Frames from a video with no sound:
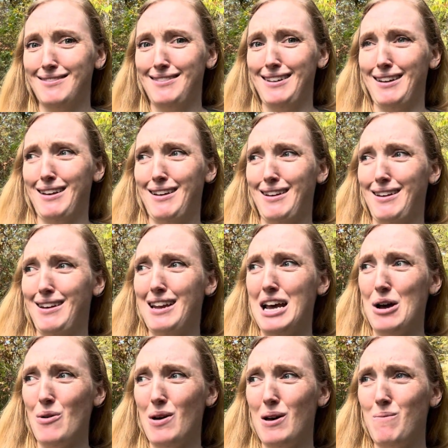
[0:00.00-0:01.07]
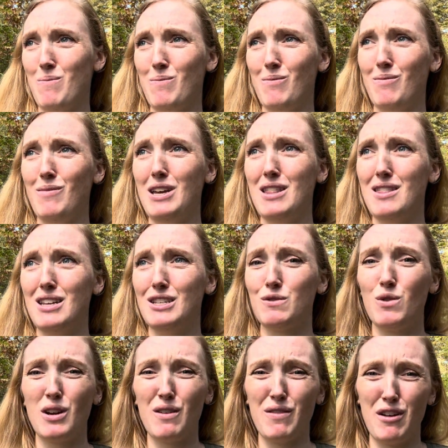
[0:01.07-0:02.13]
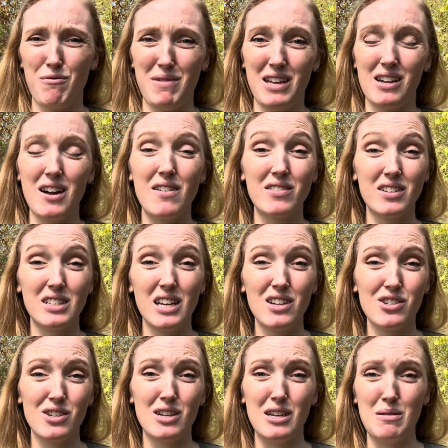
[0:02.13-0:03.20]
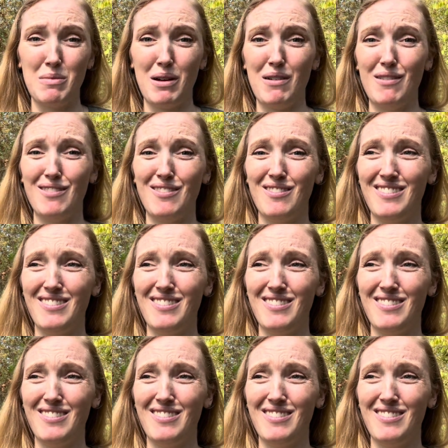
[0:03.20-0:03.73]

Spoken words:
And now I'm in this 45-minute conversation about,